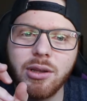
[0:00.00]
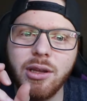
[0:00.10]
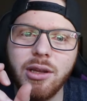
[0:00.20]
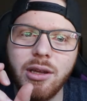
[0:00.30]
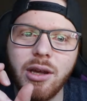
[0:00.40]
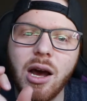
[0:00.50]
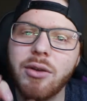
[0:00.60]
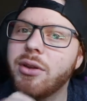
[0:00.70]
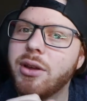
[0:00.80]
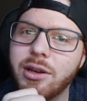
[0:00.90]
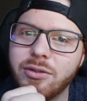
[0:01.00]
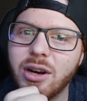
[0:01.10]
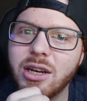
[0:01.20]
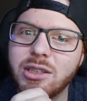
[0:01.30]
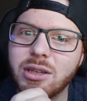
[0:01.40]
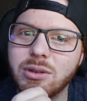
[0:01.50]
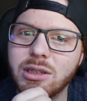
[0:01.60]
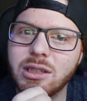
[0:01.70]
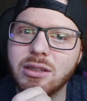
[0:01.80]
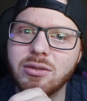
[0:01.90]
the other advice I would
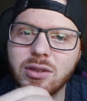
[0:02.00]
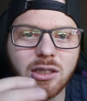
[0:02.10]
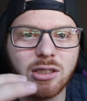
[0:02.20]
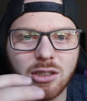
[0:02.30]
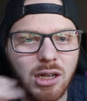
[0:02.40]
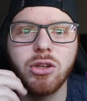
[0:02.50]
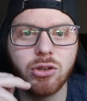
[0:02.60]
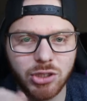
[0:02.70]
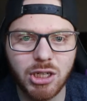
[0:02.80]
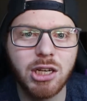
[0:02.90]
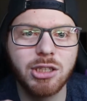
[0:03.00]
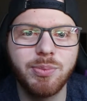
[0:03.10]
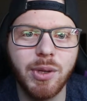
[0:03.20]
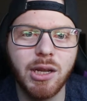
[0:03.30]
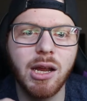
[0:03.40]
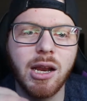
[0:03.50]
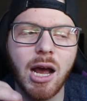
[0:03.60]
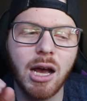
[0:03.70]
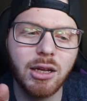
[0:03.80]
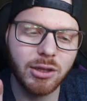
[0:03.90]
give is your shutter speed.
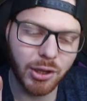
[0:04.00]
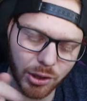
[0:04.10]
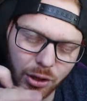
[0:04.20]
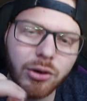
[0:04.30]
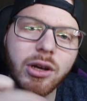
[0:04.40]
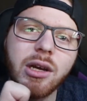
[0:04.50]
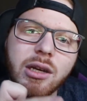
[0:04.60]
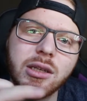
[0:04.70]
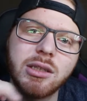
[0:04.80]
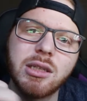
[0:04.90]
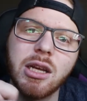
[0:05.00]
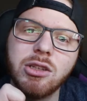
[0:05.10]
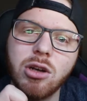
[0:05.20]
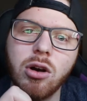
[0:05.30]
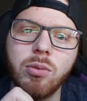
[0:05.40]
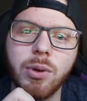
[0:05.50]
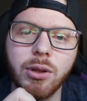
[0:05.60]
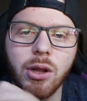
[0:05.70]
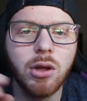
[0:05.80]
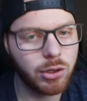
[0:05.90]
The longer it stays
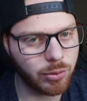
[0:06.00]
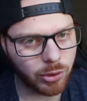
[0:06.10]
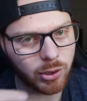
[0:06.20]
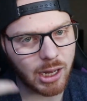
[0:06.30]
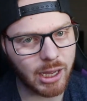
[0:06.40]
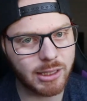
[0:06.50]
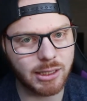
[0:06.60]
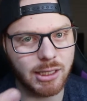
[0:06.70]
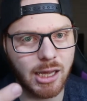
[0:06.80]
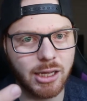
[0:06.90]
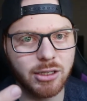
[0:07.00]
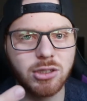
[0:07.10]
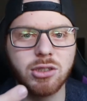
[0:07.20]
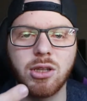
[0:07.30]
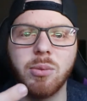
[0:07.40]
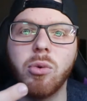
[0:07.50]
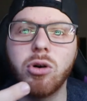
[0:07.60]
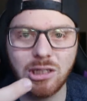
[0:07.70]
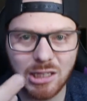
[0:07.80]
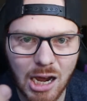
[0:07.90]
open, the more light it gains, the
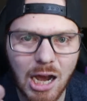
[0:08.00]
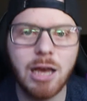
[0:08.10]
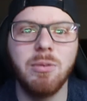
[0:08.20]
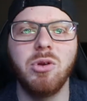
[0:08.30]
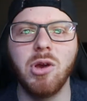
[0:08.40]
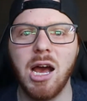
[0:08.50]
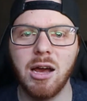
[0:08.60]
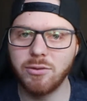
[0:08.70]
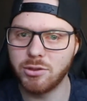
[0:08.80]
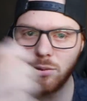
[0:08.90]
more time you have